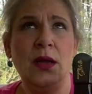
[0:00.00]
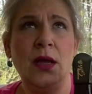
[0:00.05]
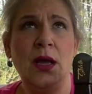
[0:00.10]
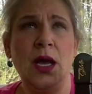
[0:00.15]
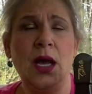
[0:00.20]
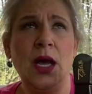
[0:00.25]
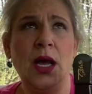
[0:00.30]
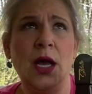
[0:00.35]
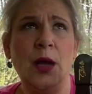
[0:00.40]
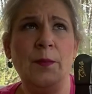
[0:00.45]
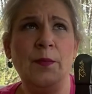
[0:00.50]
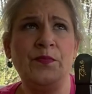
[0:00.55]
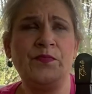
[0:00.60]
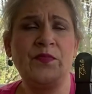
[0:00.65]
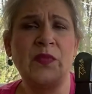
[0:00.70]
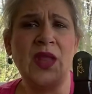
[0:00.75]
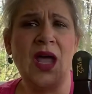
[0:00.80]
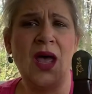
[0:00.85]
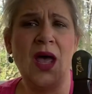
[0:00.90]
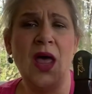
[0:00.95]
Um,
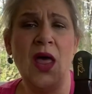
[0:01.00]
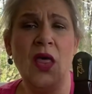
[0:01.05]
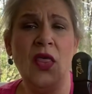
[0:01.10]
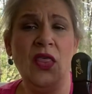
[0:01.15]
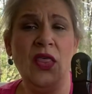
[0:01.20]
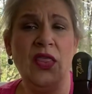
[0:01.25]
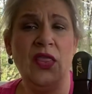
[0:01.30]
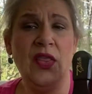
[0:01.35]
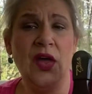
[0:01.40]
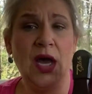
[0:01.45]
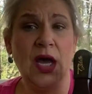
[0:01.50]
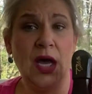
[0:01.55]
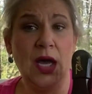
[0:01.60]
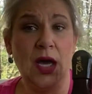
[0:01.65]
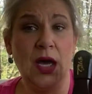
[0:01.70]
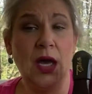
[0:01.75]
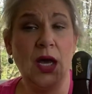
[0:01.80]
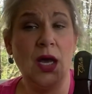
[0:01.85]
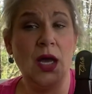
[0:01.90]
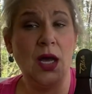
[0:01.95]

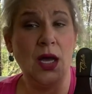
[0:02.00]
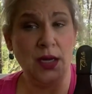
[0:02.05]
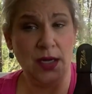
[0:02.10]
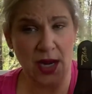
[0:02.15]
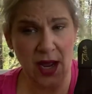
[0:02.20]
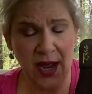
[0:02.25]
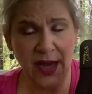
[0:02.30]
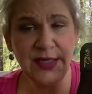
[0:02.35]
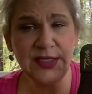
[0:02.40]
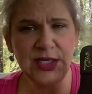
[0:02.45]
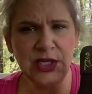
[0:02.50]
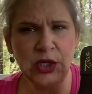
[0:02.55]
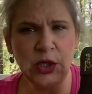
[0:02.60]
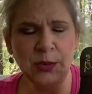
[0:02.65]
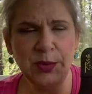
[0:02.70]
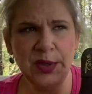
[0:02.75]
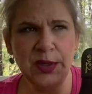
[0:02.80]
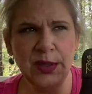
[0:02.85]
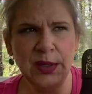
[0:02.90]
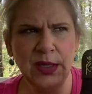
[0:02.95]
the non-dupe